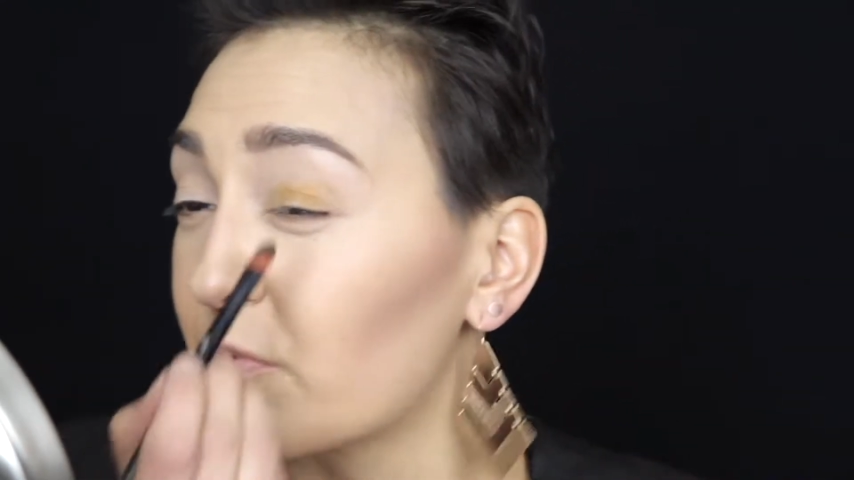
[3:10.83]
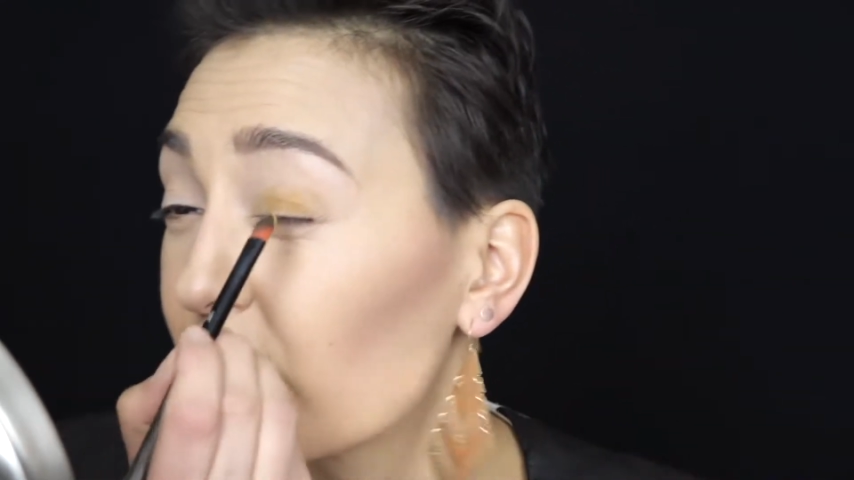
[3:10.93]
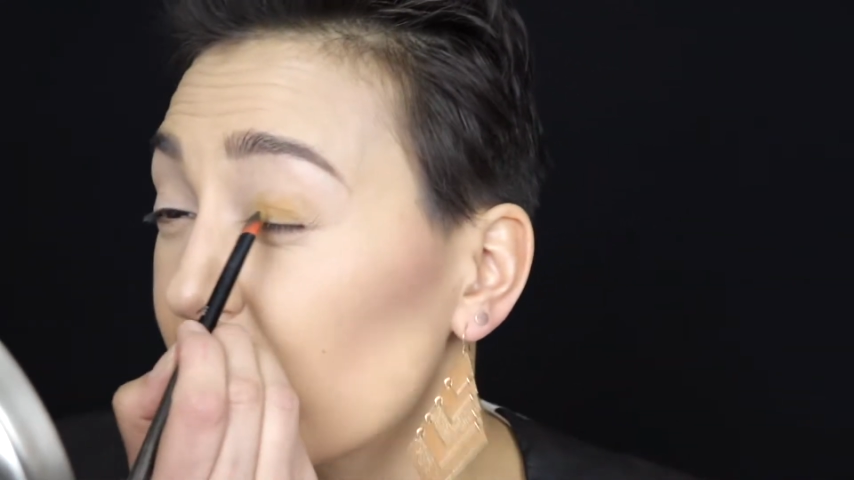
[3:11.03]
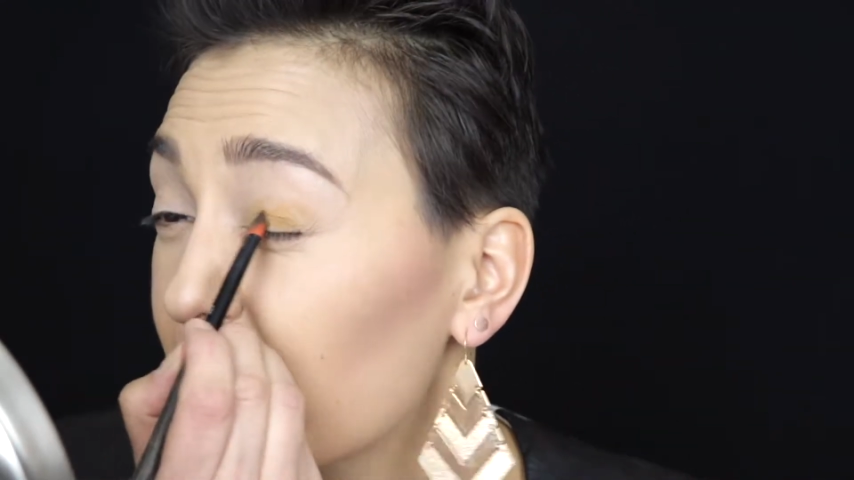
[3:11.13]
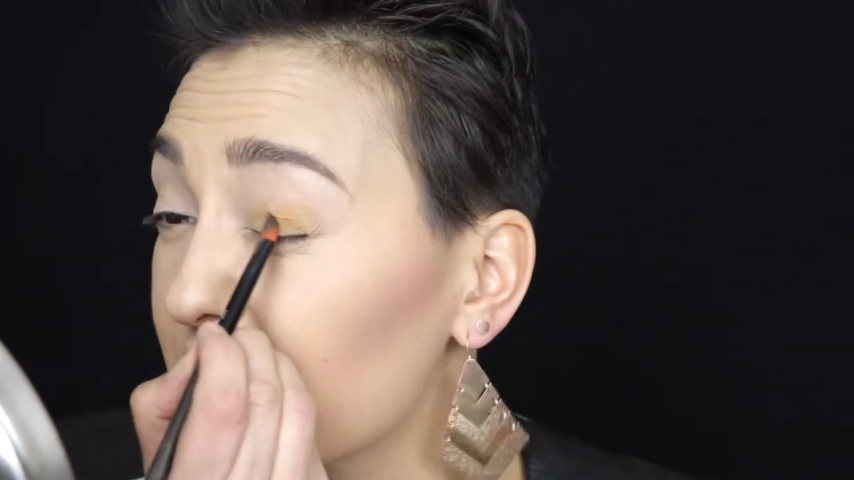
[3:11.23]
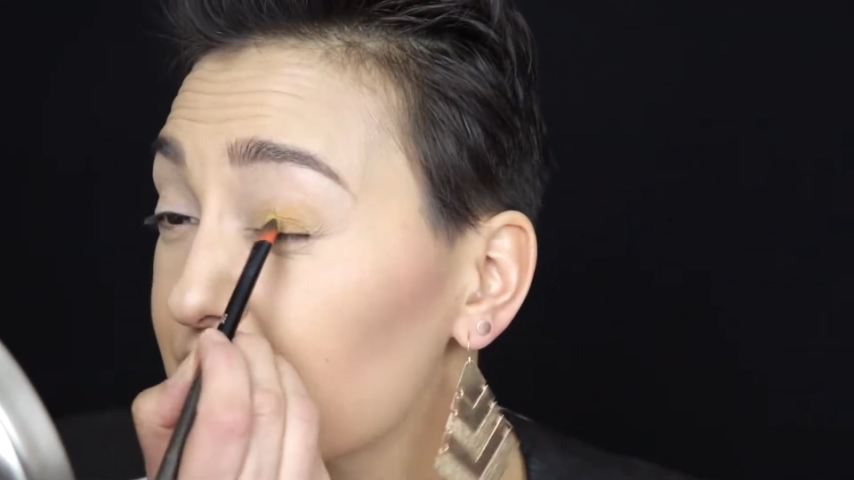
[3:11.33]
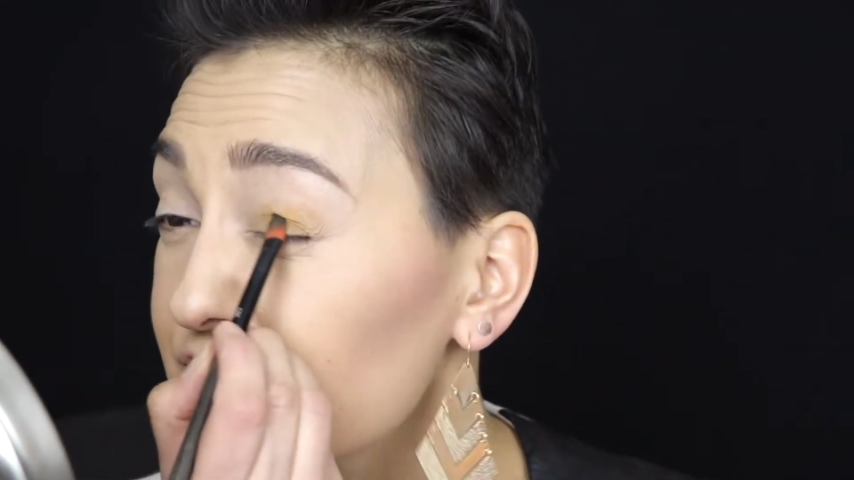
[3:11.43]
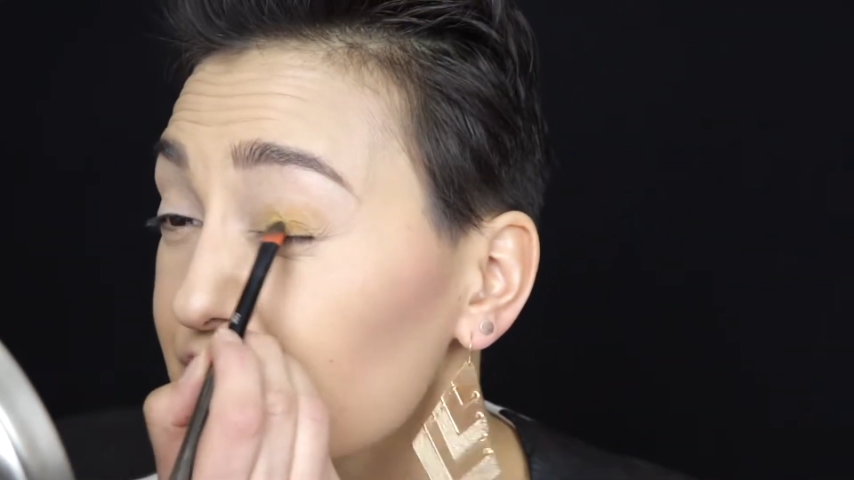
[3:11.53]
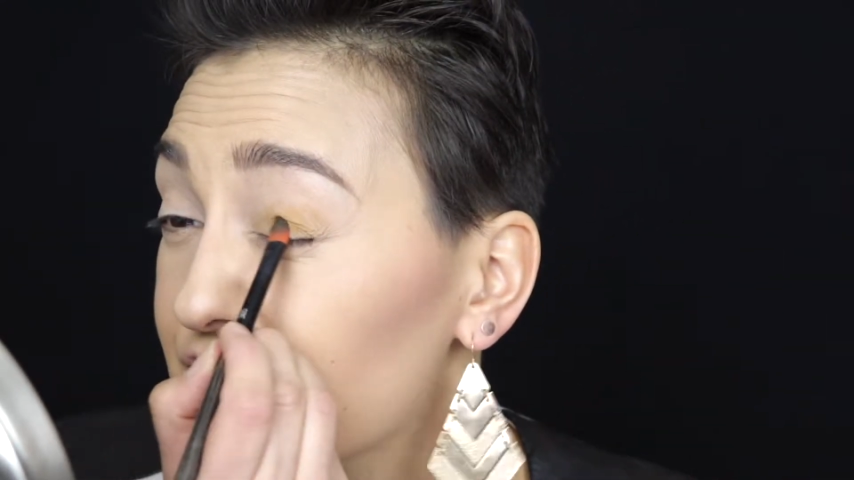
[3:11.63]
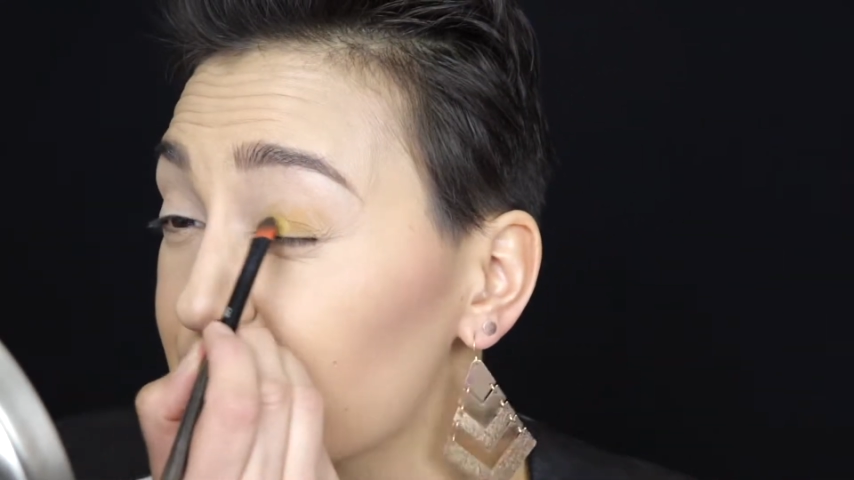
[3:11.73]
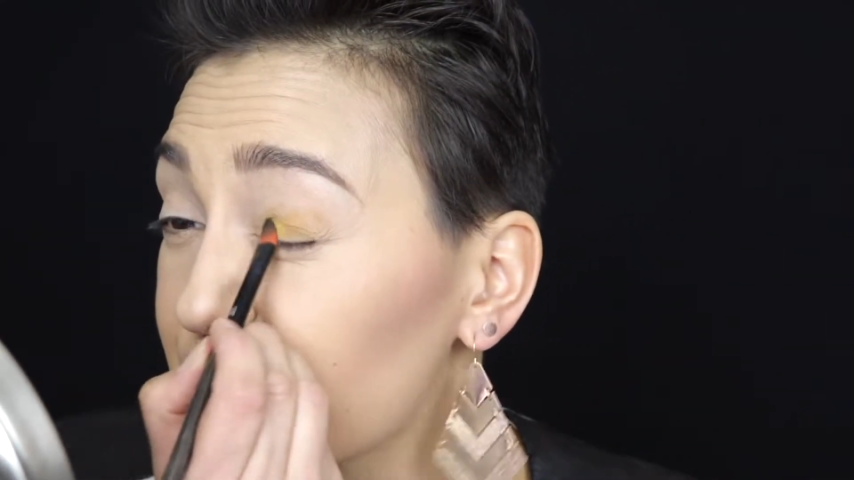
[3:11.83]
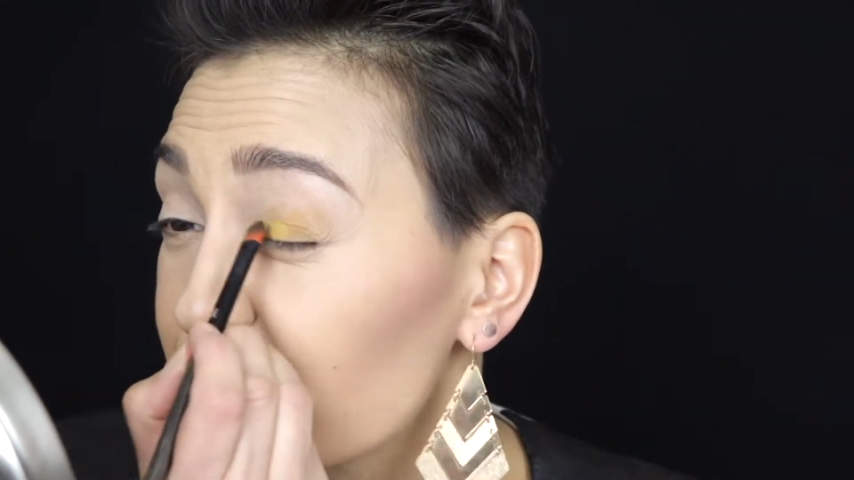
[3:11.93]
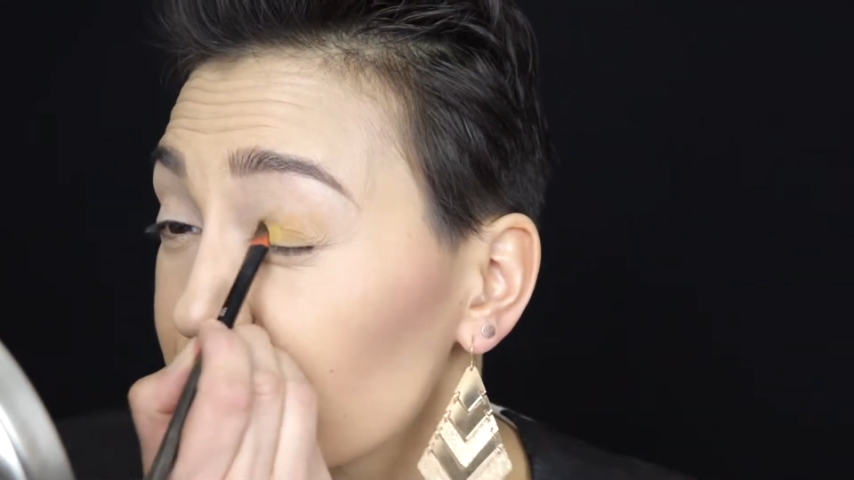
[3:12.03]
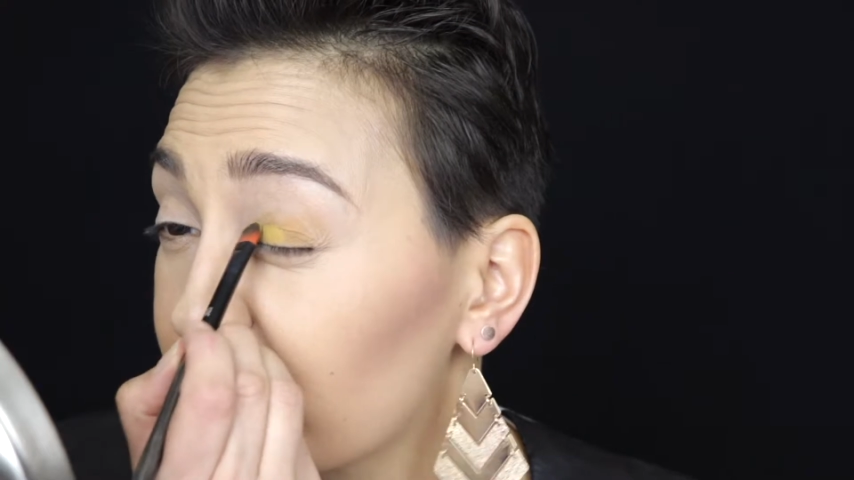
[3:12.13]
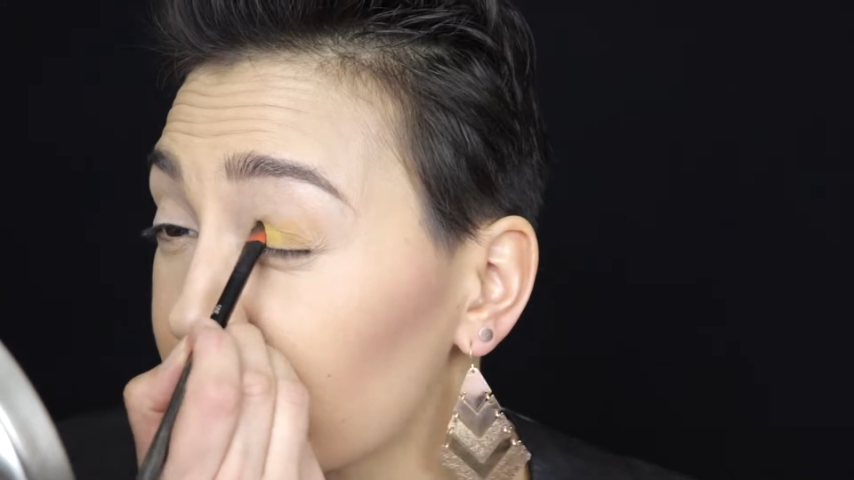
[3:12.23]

brush,